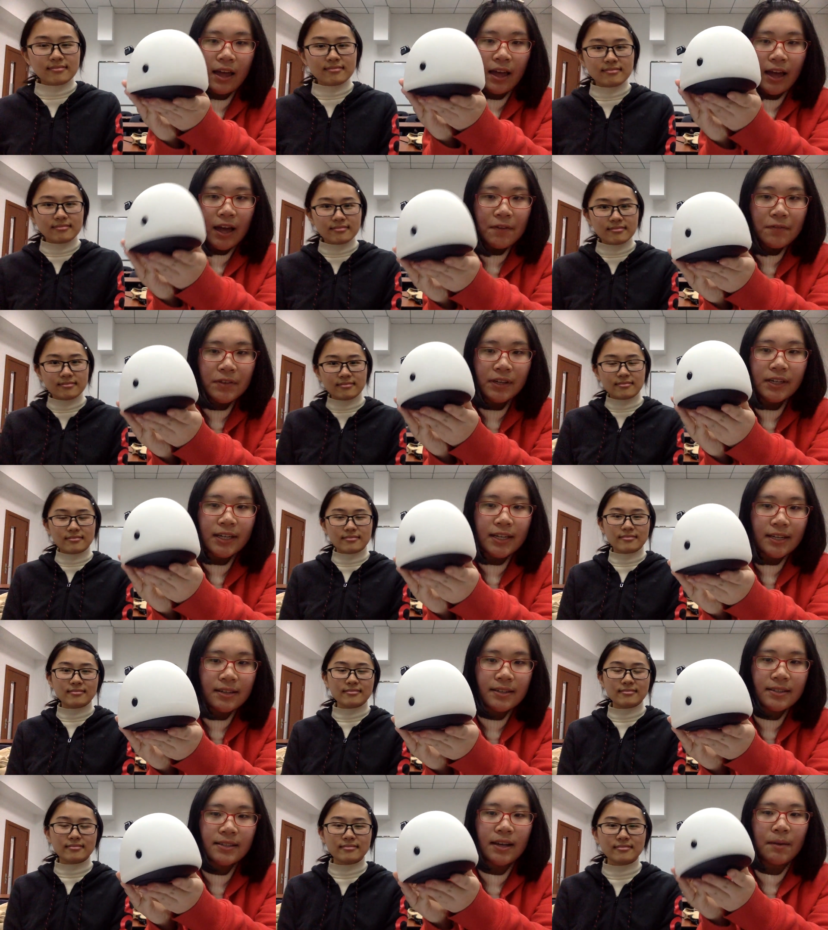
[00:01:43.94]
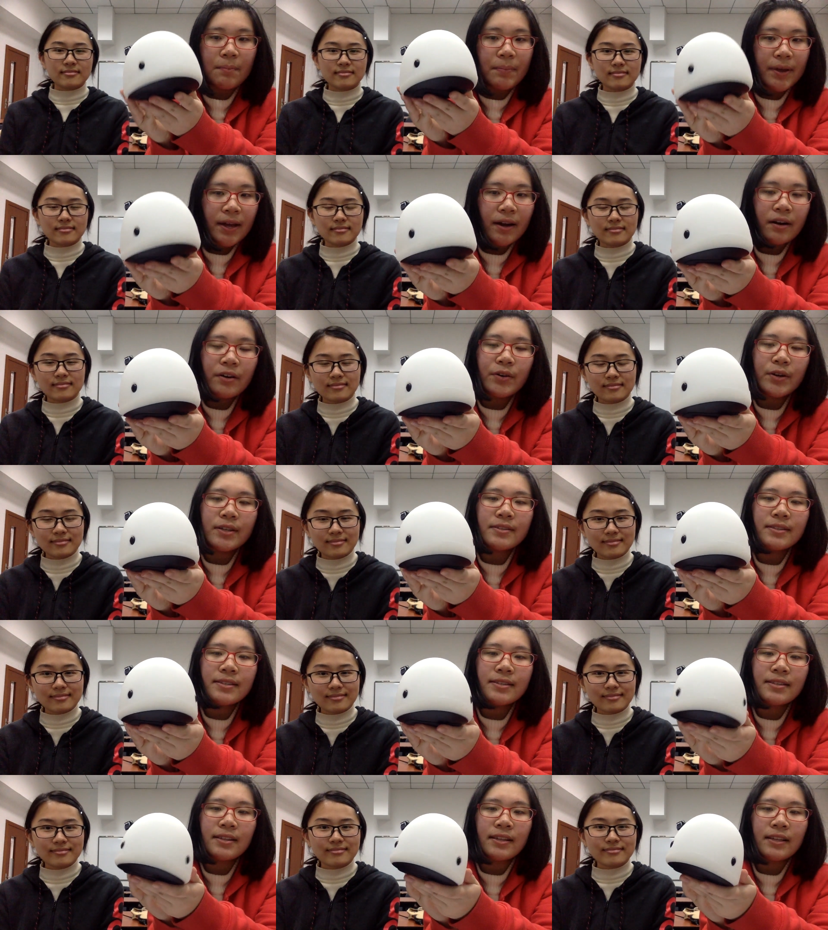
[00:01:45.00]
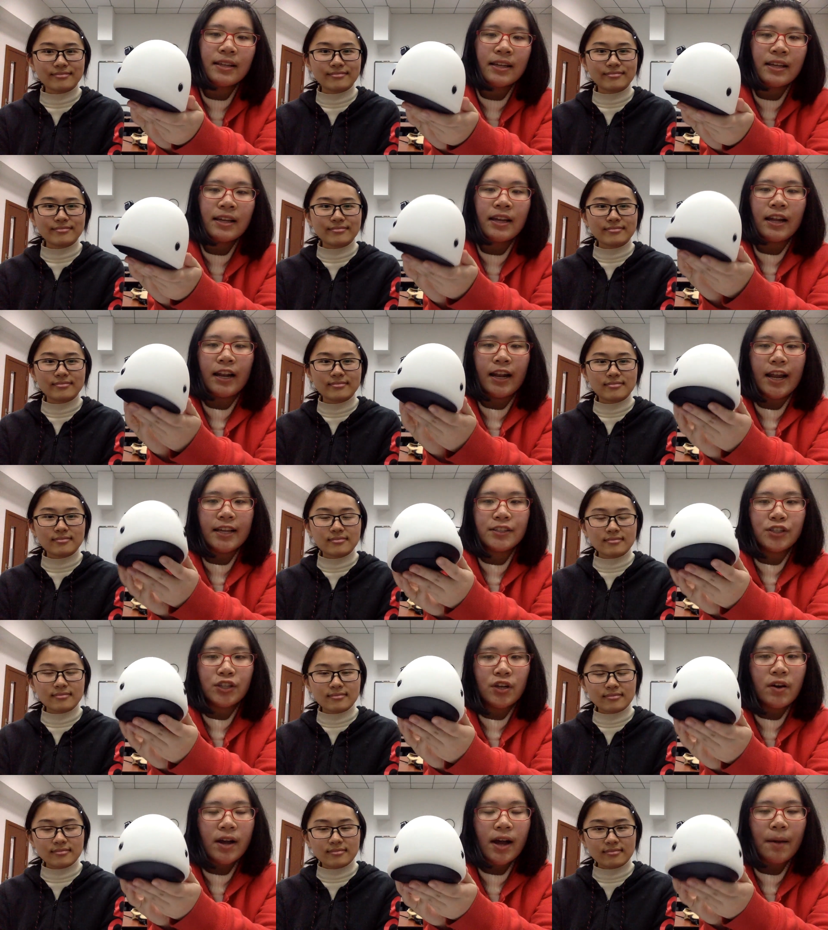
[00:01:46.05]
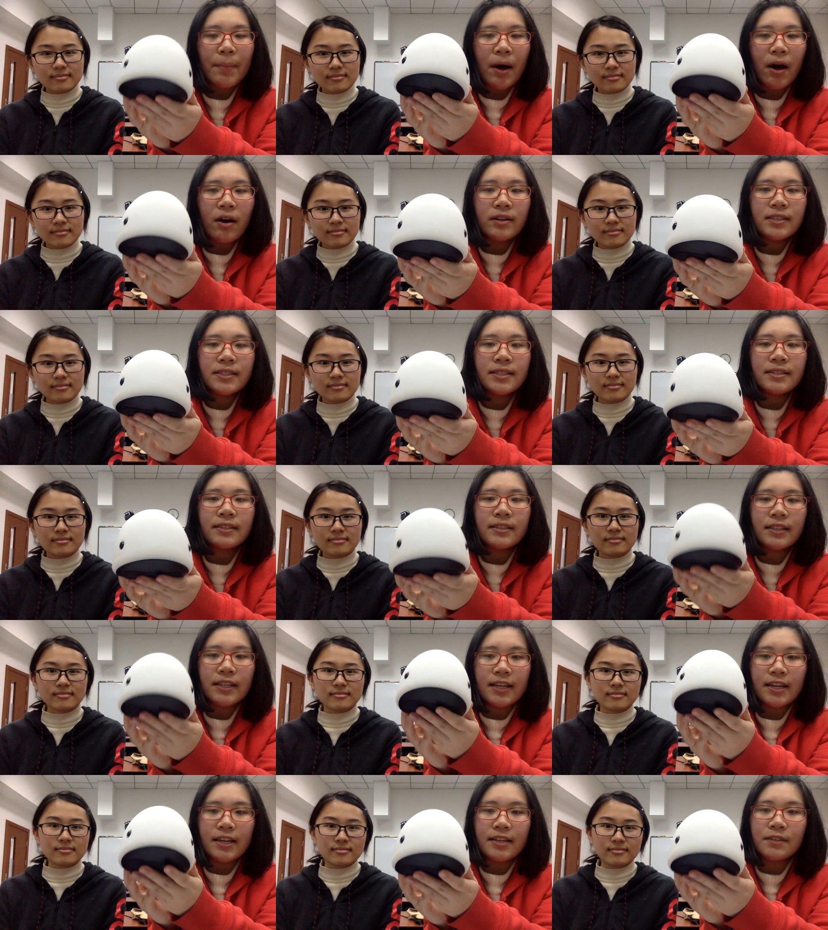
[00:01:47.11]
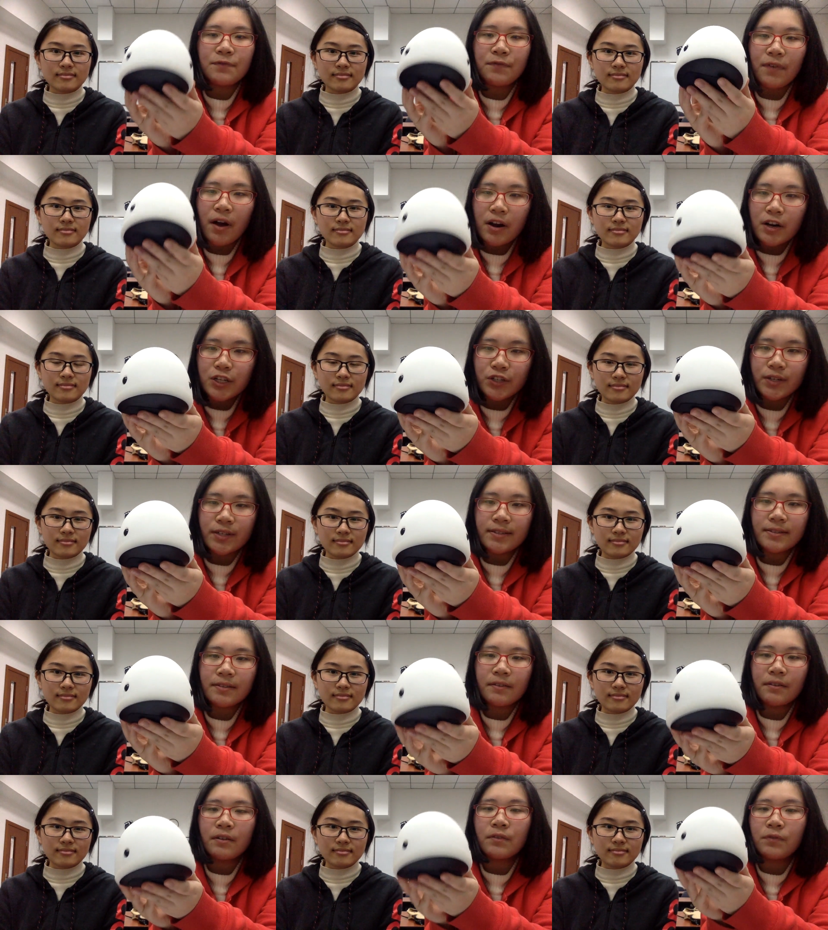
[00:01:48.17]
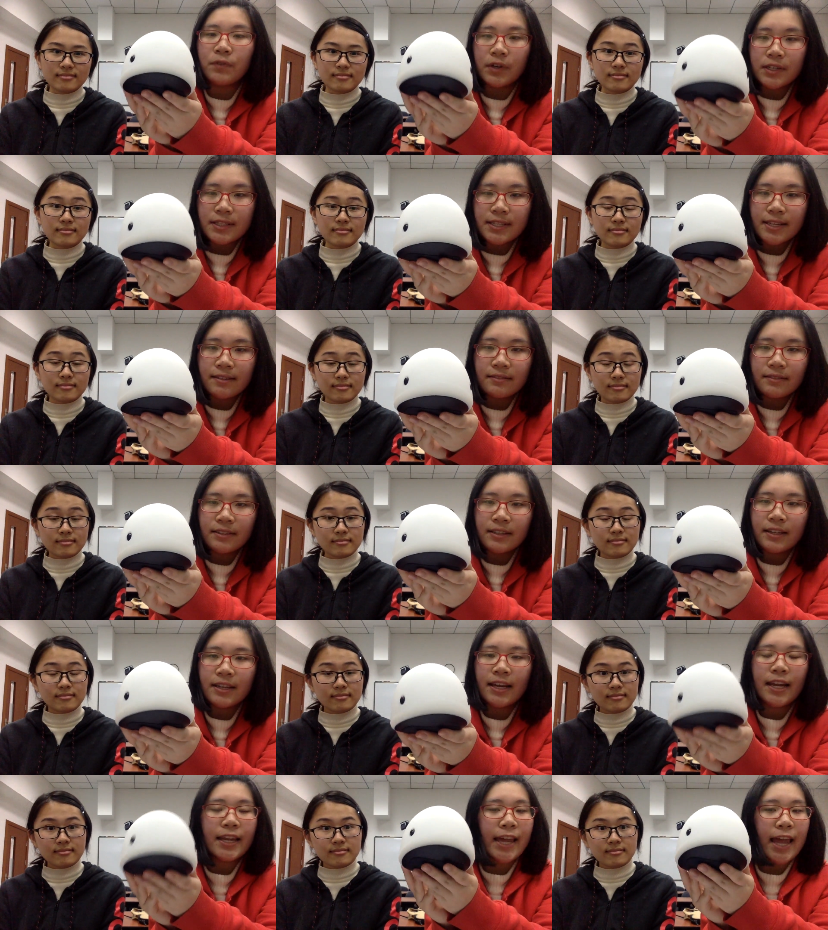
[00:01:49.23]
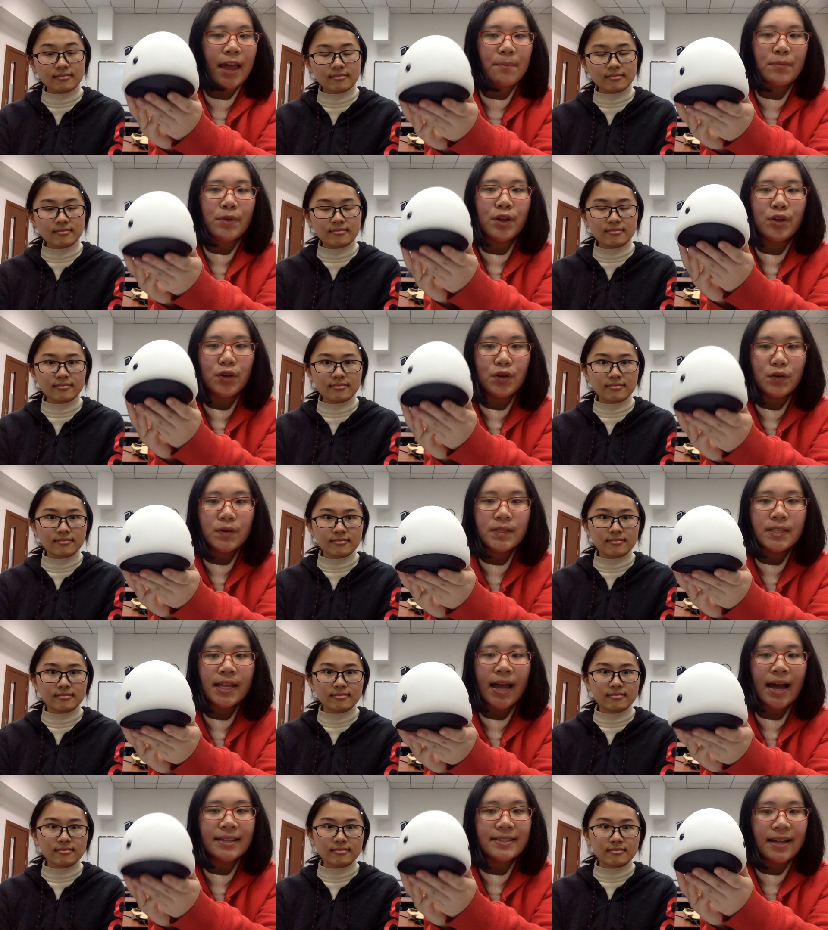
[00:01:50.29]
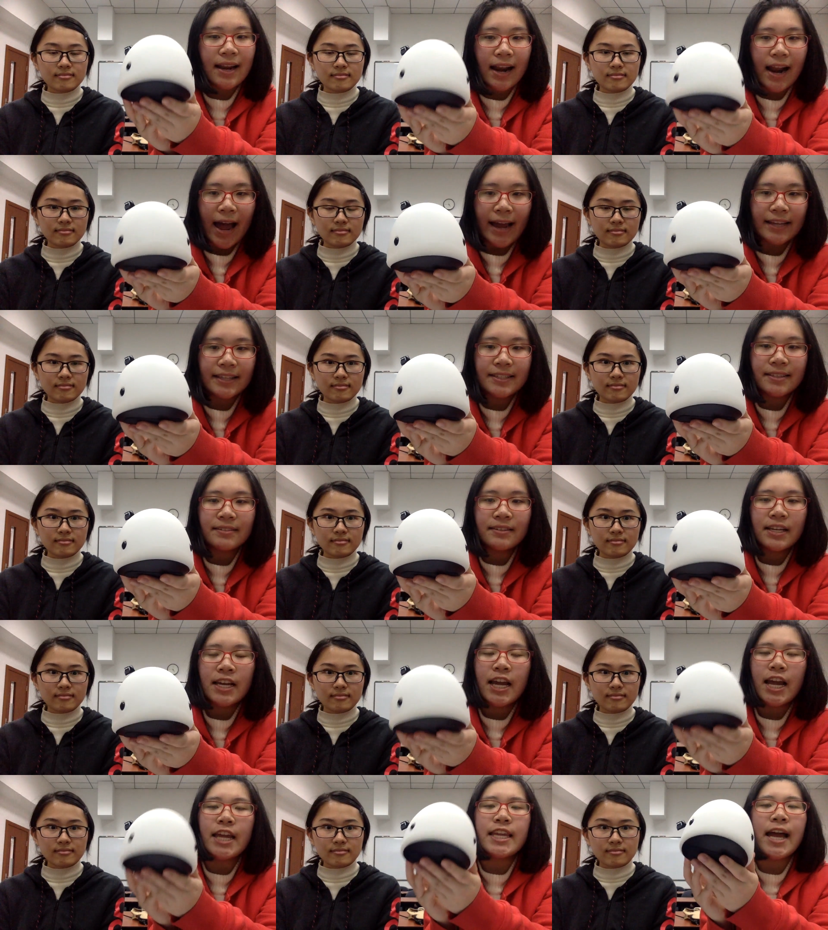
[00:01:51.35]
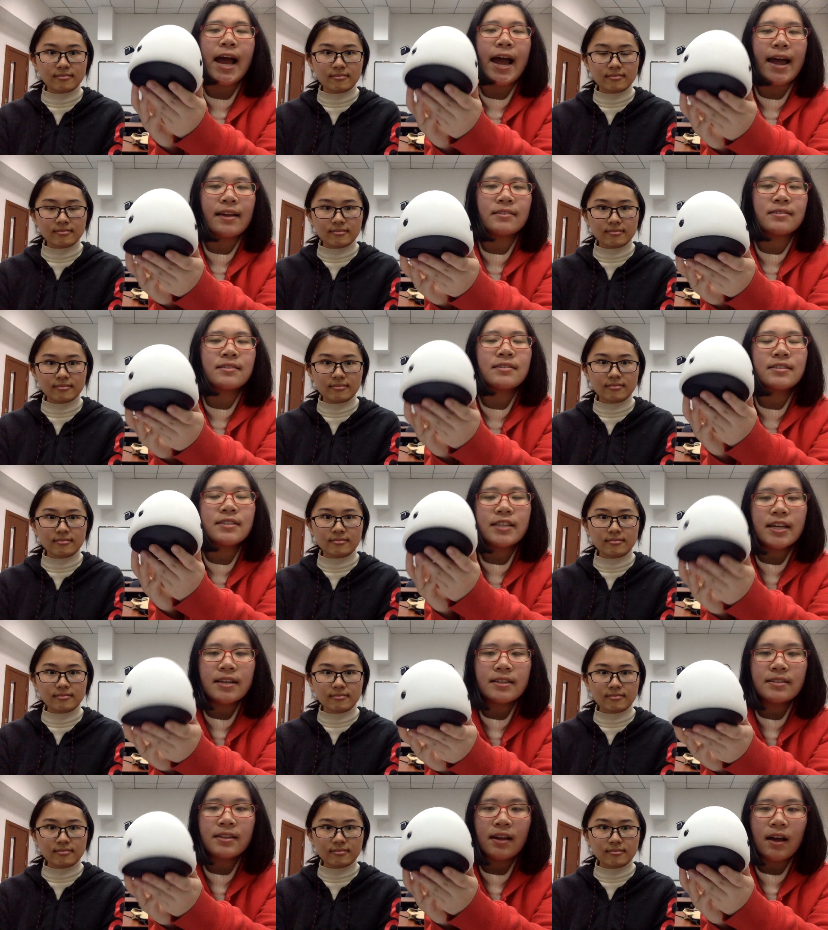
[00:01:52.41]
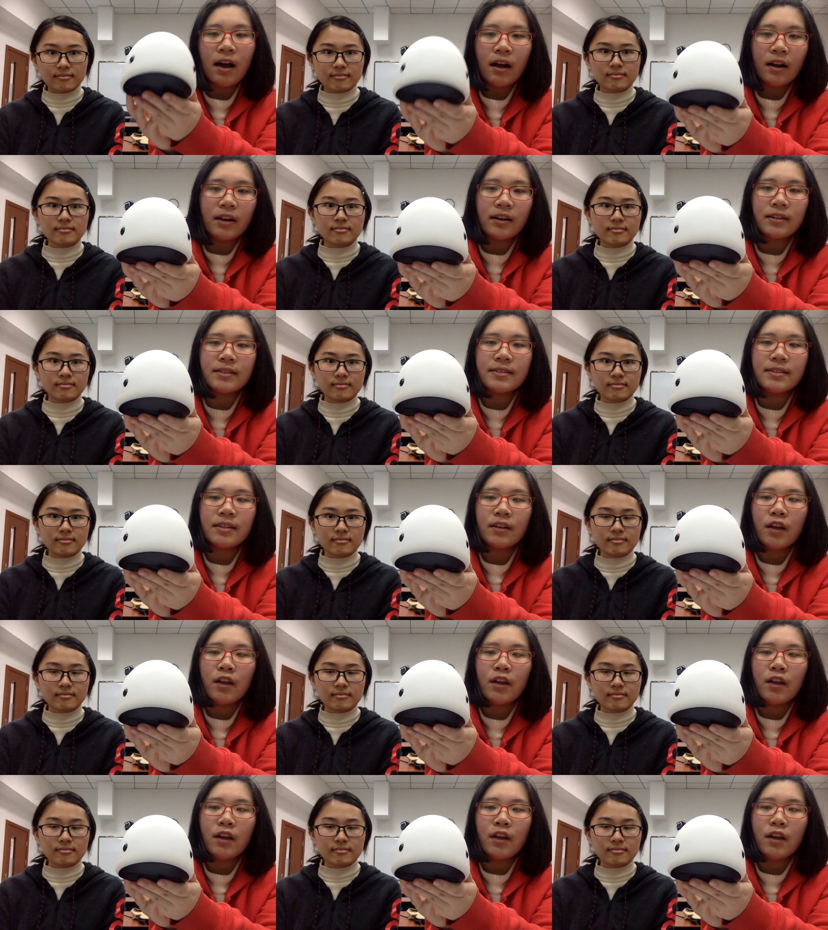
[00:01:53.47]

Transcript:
Speaker 1: After its appearance, let's talk about its functions. First, it can be used as a light. It has six colors.